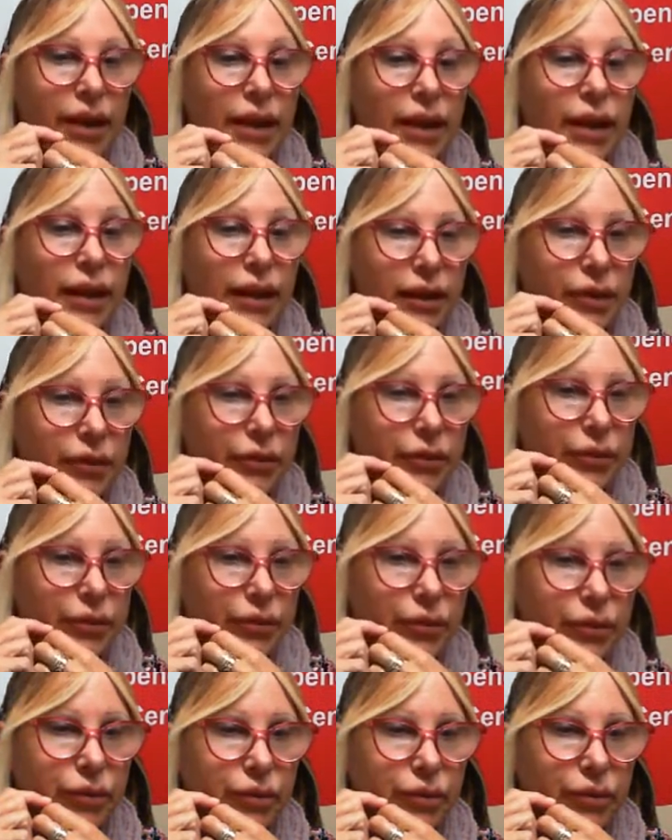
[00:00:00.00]
Yeah,
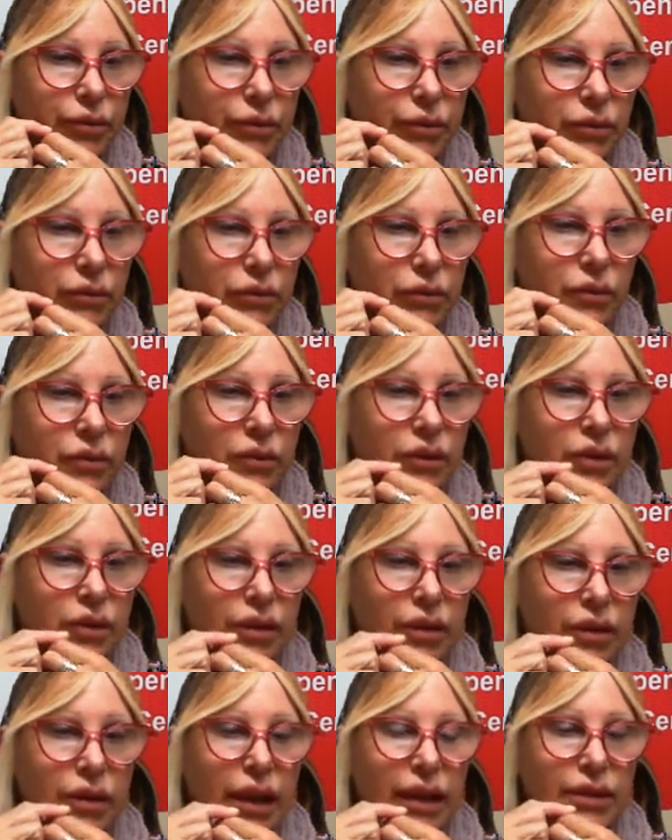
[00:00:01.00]

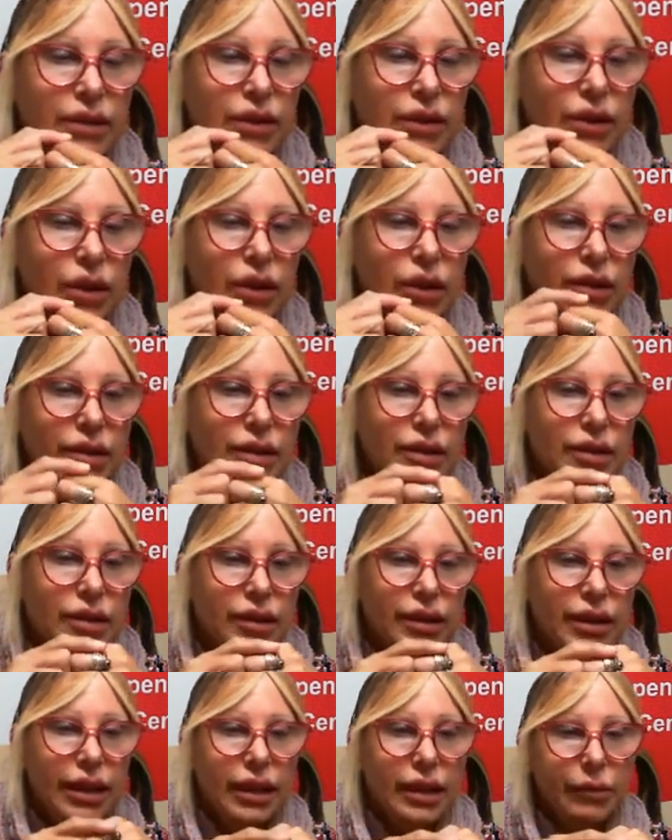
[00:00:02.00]
that's good.
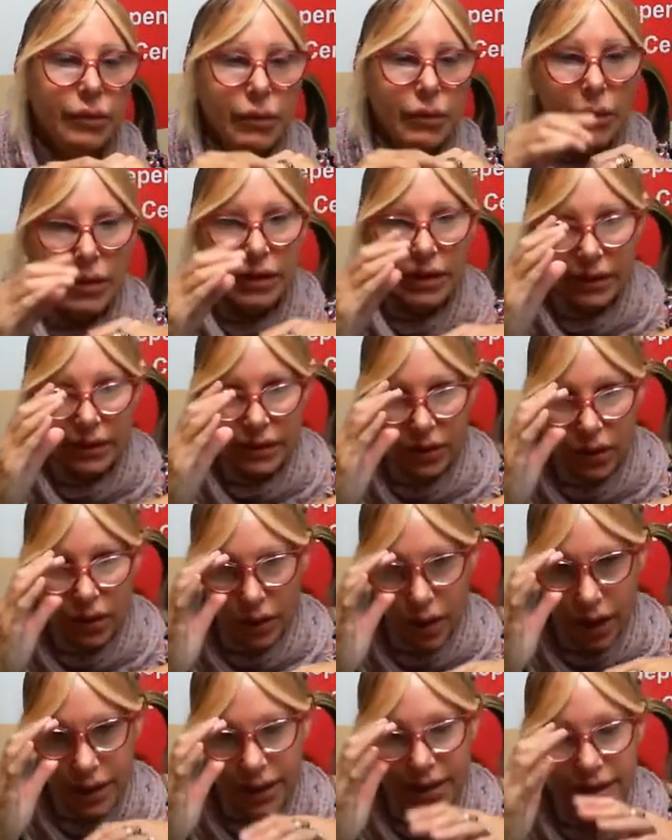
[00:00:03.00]
Yeah, maybe just
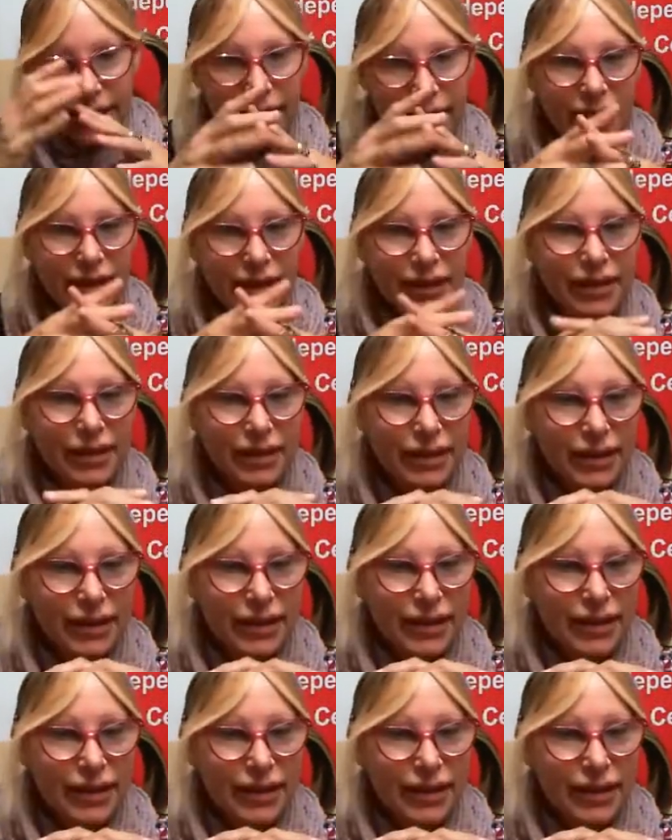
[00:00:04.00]
not writing, huh?